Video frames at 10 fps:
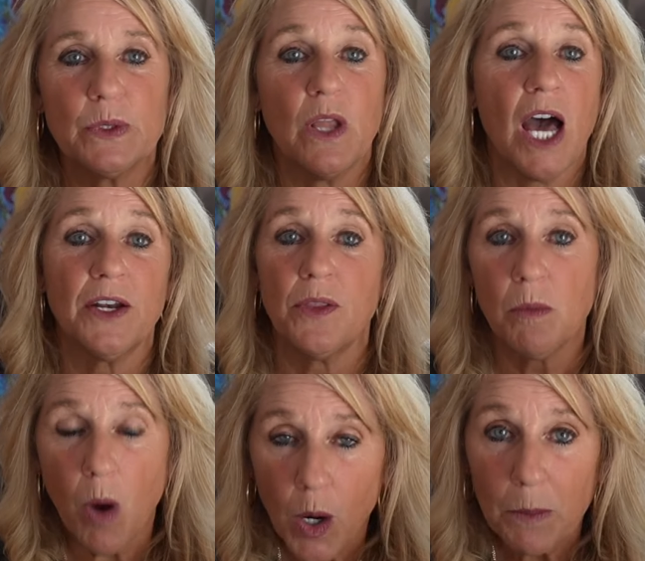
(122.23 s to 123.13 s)
A lot of
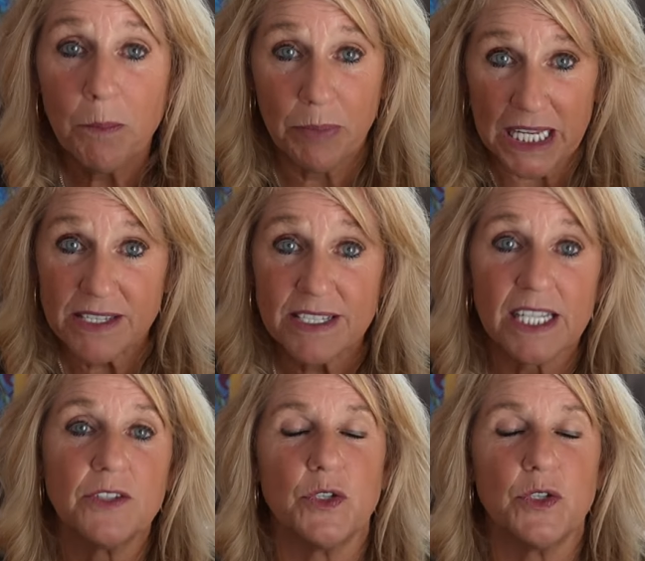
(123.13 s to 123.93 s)
them are basic,